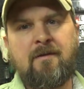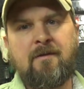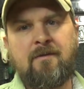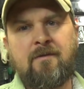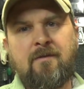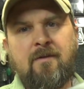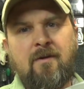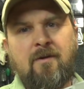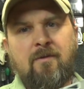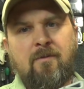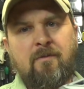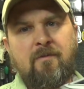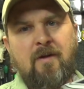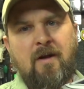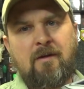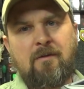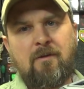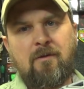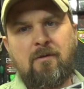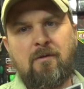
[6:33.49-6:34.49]
So we've got
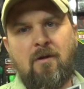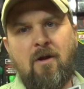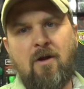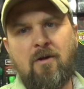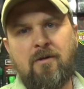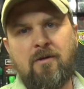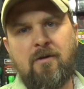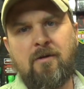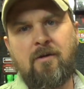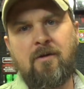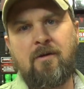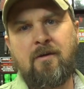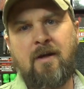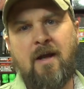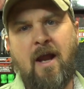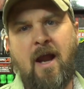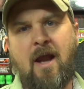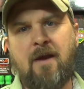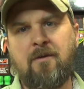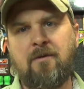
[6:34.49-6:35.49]
a little longer
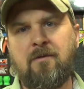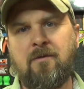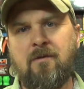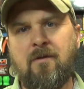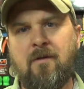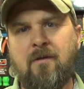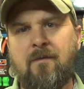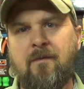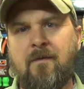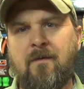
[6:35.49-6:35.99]
handle